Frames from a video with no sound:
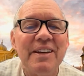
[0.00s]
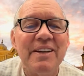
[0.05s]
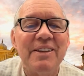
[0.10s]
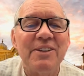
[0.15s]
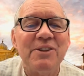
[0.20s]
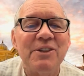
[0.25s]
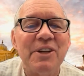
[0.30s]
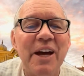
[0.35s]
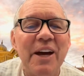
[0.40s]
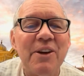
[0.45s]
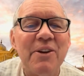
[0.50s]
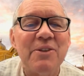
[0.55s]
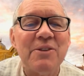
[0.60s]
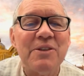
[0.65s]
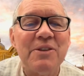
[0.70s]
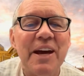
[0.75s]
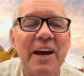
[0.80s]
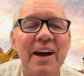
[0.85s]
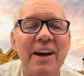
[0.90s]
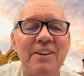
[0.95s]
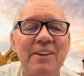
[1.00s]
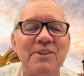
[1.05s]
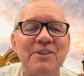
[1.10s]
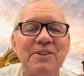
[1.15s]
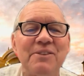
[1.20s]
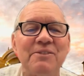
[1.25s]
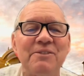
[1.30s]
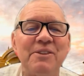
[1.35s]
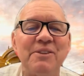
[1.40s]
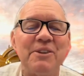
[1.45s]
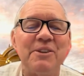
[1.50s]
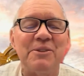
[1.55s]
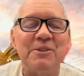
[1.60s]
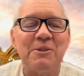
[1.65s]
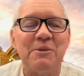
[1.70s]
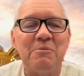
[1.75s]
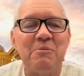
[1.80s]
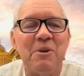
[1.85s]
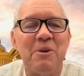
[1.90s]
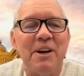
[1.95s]
in shadows cast and fears
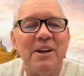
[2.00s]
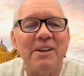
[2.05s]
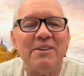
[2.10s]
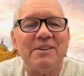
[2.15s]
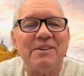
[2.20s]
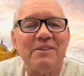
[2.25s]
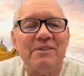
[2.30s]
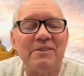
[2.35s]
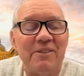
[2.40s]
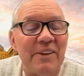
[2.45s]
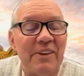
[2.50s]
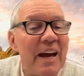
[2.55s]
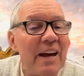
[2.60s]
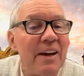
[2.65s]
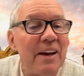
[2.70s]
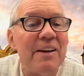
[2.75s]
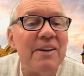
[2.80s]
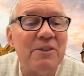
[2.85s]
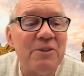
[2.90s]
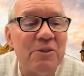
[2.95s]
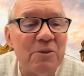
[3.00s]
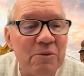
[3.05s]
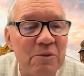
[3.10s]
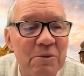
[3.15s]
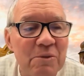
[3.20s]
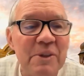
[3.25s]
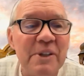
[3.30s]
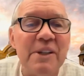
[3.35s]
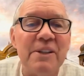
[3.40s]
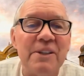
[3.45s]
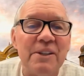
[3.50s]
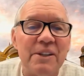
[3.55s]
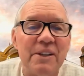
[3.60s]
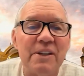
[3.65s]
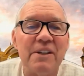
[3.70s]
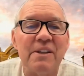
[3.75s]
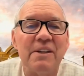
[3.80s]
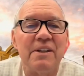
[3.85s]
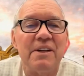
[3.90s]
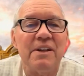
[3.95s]
embraced. That is really,
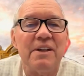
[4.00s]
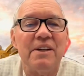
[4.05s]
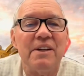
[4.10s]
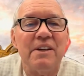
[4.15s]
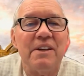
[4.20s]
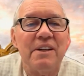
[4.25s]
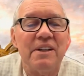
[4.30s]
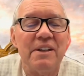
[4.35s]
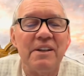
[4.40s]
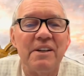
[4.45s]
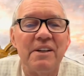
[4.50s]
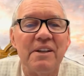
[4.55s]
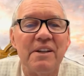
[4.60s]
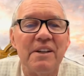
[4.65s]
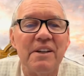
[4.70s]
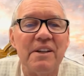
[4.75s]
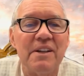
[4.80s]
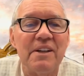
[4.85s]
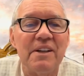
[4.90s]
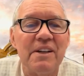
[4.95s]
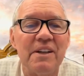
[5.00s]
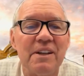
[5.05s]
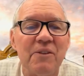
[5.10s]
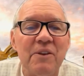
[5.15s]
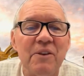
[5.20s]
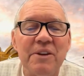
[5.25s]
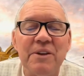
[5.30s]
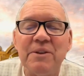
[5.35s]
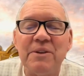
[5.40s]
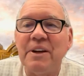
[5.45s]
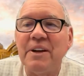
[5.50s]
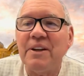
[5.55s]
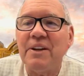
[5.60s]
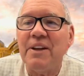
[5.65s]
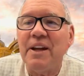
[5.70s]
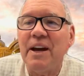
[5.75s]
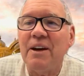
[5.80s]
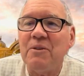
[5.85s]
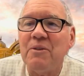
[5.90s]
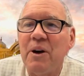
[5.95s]
what do you think of
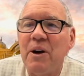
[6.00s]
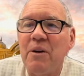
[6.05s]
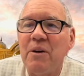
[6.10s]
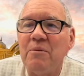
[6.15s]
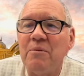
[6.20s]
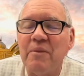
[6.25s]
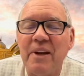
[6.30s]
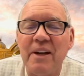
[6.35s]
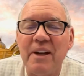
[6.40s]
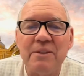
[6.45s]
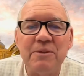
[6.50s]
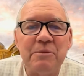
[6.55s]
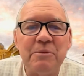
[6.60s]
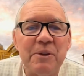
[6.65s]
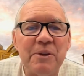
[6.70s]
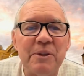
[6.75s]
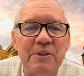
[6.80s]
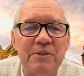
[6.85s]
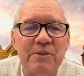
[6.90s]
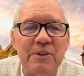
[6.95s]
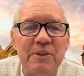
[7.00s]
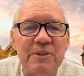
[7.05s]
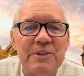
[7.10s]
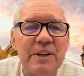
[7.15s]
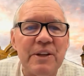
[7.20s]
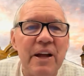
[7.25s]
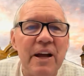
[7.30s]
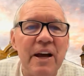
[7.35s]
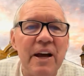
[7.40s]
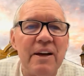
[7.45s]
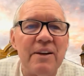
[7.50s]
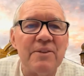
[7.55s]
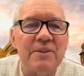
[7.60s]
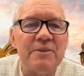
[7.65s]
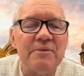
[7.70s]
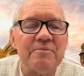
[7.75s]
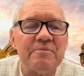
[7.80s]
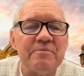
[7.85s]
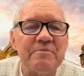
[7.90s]
that, Rob? That's pretty first class.